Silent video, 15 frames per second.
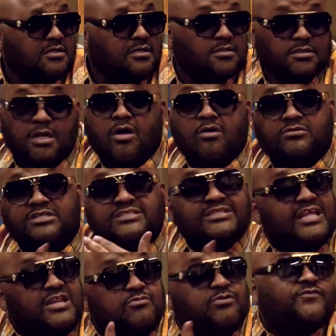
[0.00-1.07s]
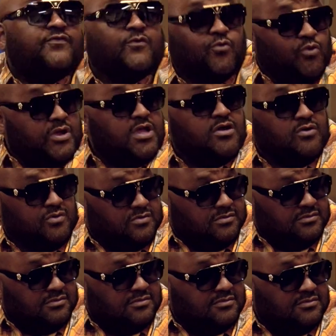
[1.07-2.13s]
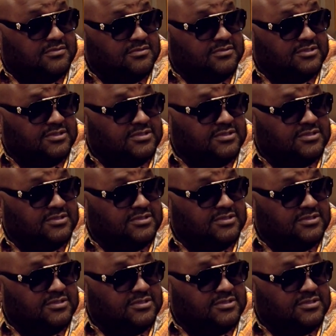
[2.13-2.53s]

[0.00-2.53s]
No, this lady was for real. Mm-hmm.